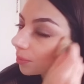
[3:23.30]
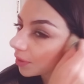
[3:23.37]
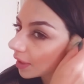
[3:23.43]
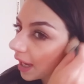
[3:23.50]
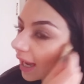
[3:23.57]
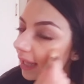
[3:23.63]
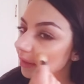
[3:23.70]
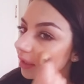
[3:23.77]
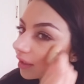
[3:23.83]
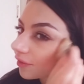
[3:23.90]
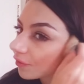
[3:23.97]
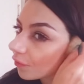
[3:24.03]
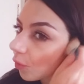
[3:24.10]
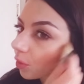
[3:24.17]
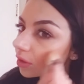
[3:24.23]
put on like
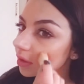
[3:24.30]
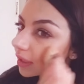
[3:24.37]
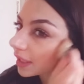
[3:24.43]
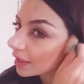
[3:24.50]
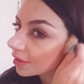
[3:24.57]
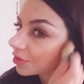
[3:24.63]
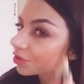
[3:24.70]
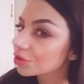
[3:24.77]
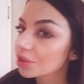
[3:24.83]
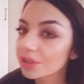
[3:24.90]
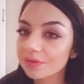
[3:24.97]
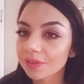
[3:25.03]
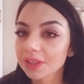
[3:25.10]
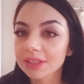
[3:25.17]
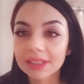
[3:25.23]
four layers
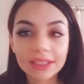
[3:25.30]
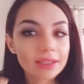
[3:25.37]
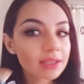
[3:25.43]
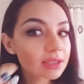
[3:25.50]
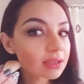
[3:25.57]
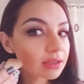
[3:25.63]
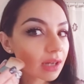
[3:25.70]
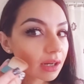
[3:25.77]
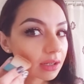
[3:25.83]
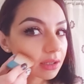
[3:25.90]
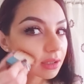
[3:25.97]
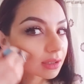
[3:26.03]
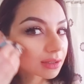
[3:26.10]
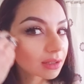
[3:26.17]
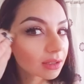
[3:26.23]
just for it to get this
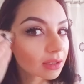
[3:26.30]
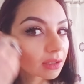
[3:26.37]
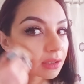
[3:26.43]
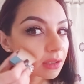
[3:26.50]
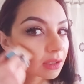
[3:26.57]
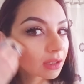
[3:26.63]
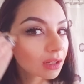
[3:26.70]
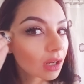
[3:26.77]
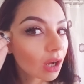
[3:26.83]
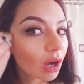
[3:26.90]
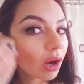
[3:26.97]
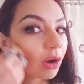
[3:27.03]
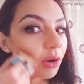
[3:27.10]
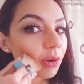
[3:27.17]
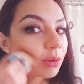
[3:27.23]
dark.
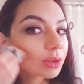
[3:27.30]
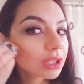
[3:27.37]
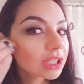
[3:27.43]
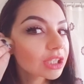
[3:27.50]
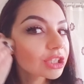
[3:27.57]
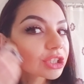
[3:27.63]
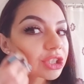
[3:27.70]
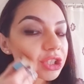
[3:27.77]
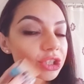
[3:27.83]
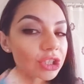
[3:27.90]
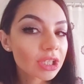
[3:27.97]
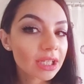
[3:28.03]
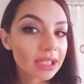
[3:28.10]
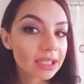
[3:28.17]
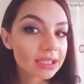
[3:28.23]
Holy
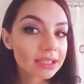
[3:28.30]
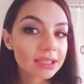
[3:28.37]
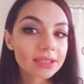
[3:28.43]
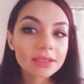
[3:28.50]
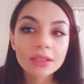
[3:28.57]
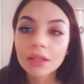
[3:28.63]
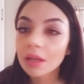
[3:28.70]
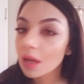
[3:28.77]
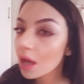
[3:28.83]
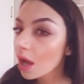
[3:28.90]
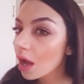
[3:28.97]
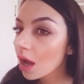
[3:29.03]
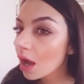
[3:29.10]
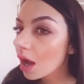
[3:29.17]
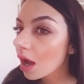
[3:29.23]
shit.
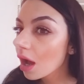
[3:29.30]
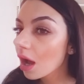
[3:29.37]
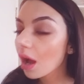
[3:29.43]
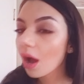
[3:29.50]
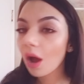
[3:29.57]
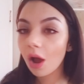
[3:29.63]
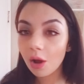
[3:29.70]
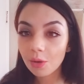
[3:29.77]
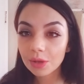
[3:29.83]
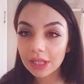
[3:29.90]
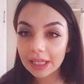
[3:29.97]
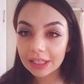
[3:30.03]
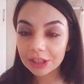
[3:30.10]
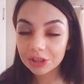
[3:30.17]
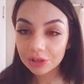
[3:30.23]

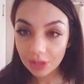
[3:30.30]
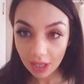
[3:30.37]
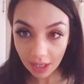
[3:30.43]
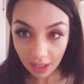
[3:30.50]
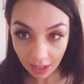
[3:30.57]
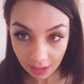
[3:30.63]
Holy shit.